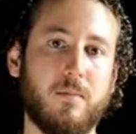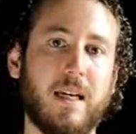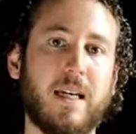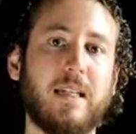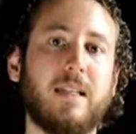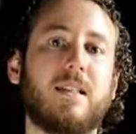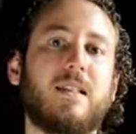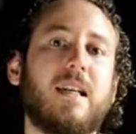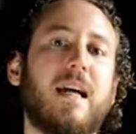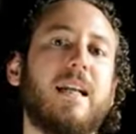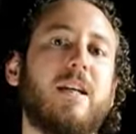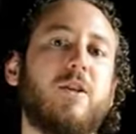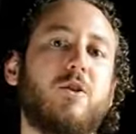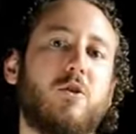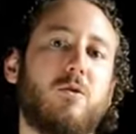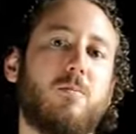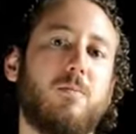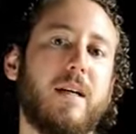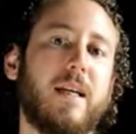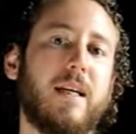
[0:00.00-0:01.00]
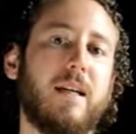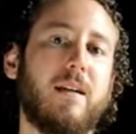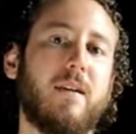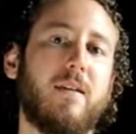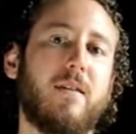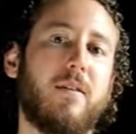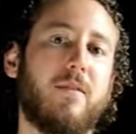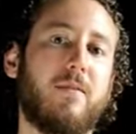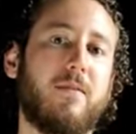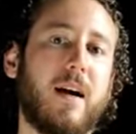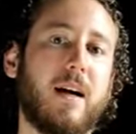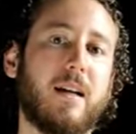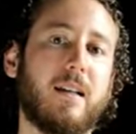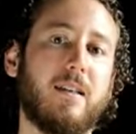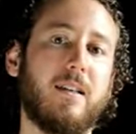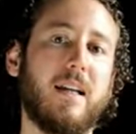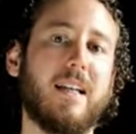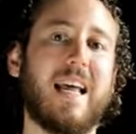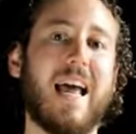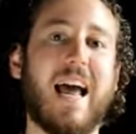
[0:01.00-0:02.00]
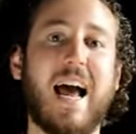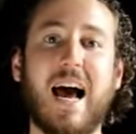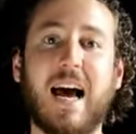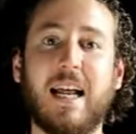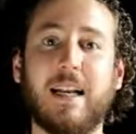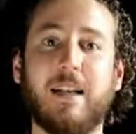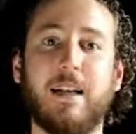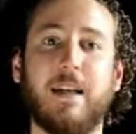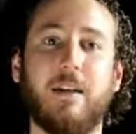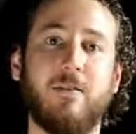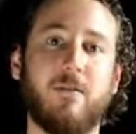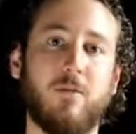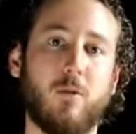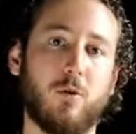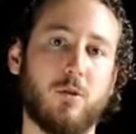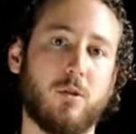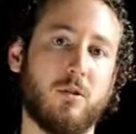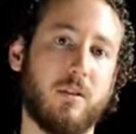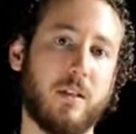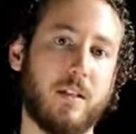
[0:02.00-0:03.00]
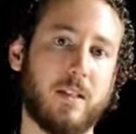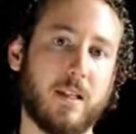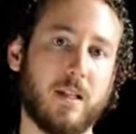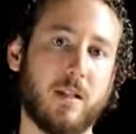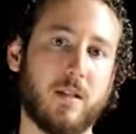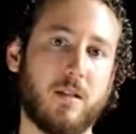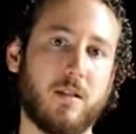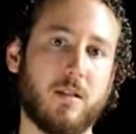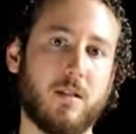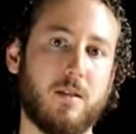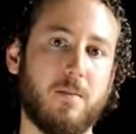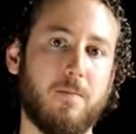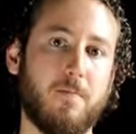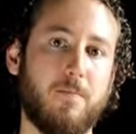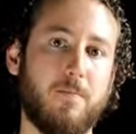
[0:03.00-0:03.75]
Instead, it should be the fact that an enforcer exists.